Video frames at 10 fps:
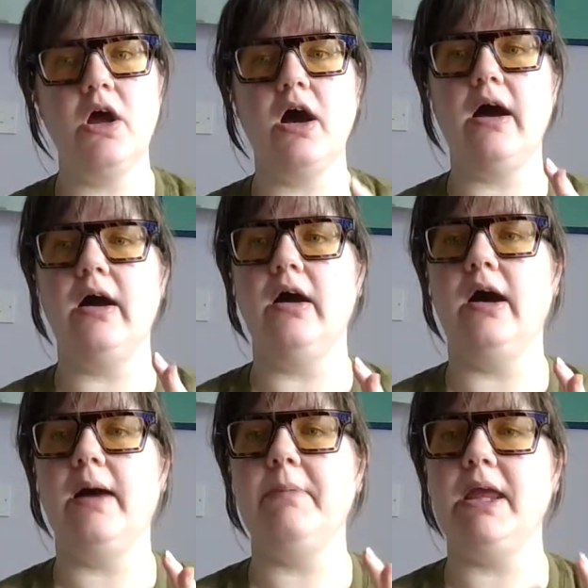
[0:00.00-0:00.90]

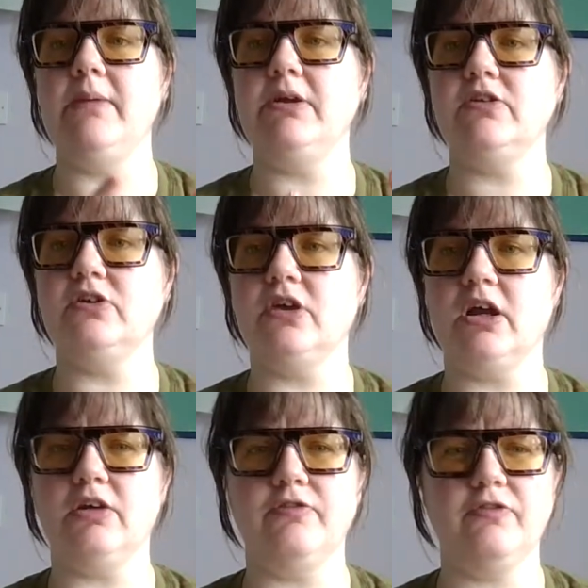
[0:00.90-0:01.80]
I'm aiming to kind
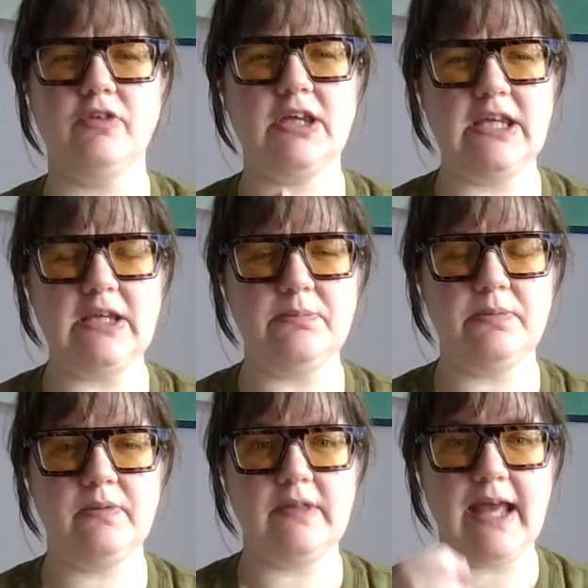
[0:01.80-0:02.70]
of keep
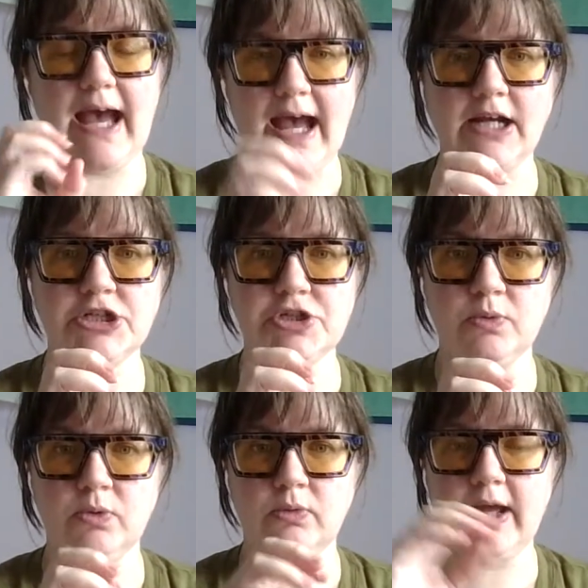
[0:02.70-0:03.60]
the
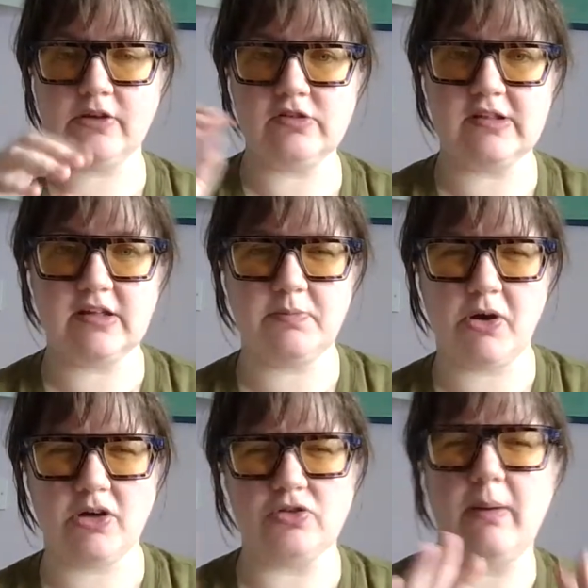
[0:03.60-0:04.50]
actual exercise
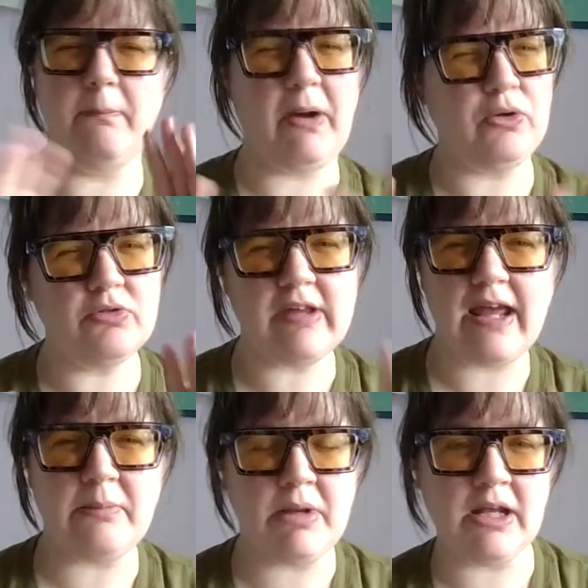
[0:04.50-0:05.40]
part to about
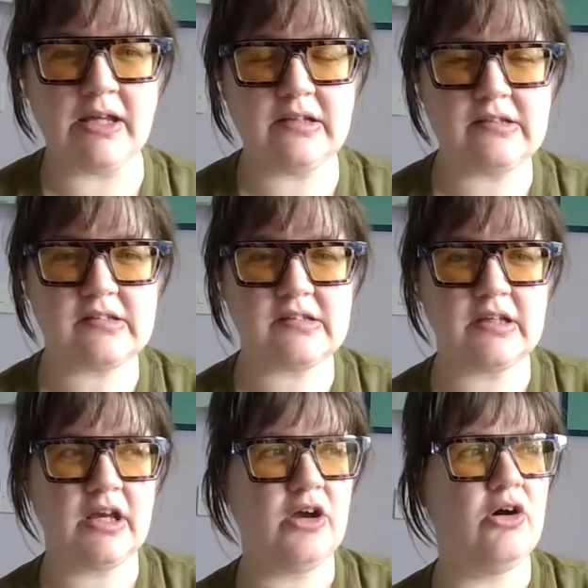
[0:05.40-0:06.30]
10 minutes
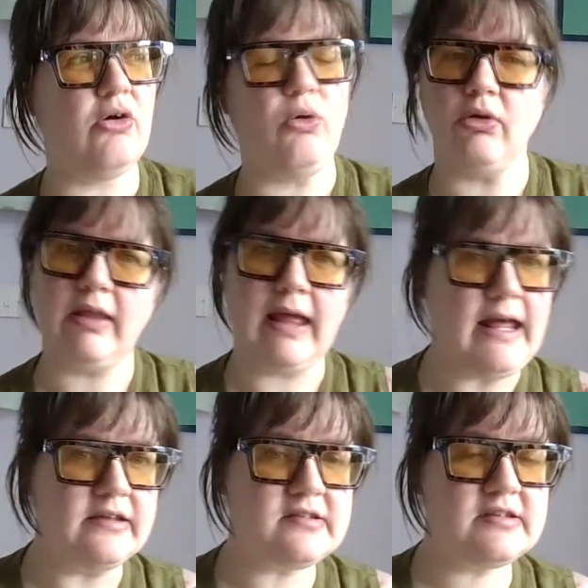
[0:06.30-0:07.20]
or
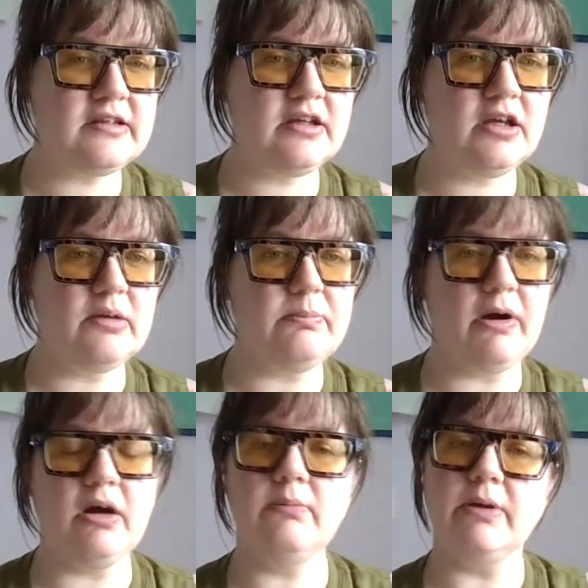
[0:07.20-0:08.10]
less.
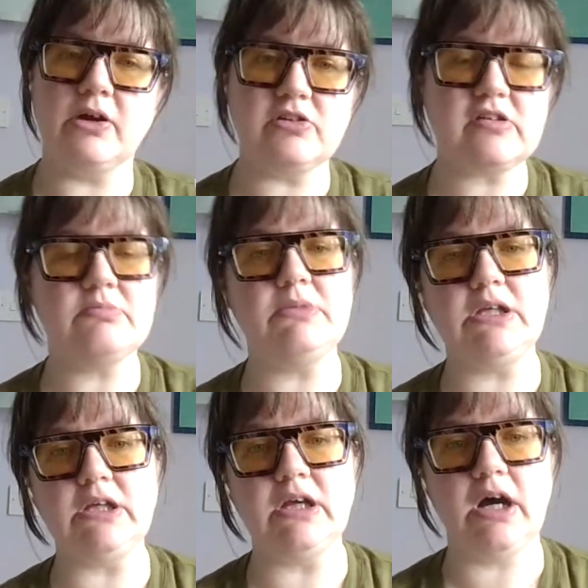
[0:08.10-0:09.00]
But because it's
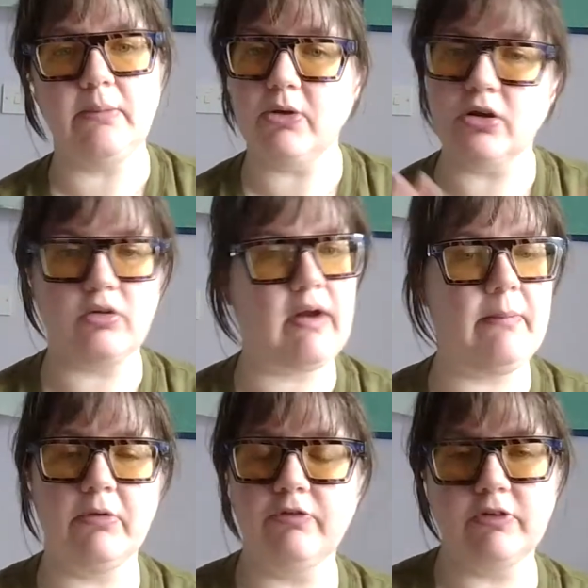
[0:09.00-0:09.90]
me, I'm going to
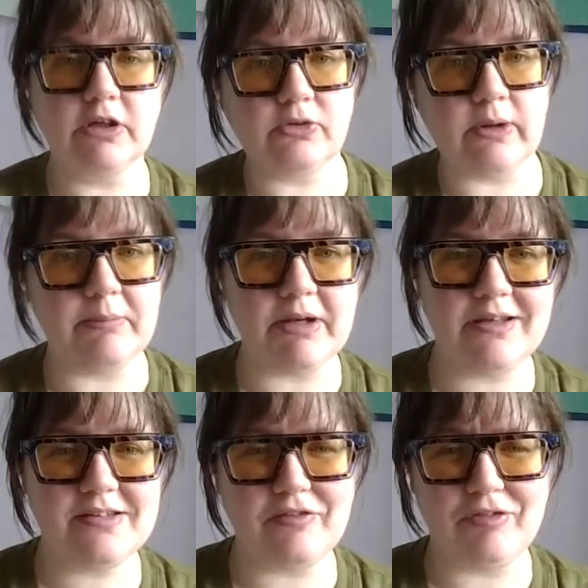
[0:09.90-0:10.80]
ramble for like 20
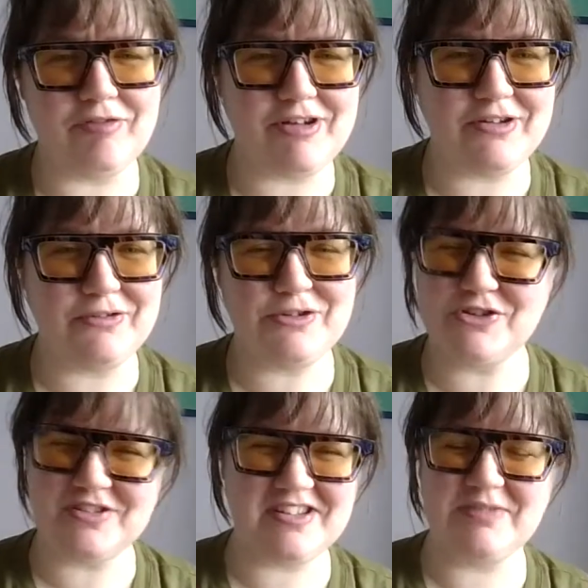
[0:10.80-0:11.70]
minutes every video. So
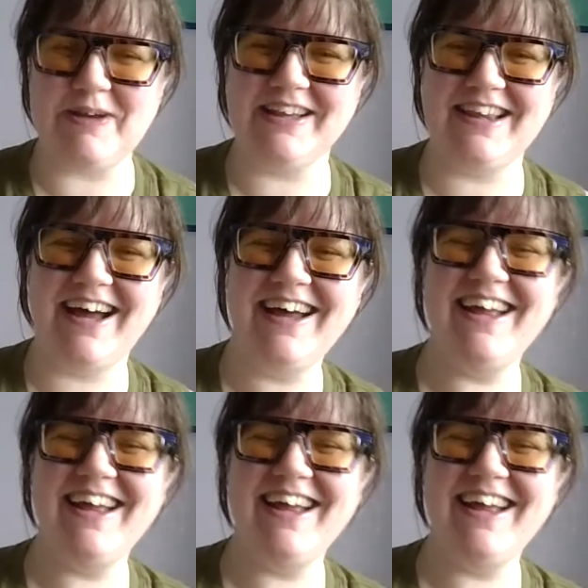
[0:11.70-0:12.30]
just expect that.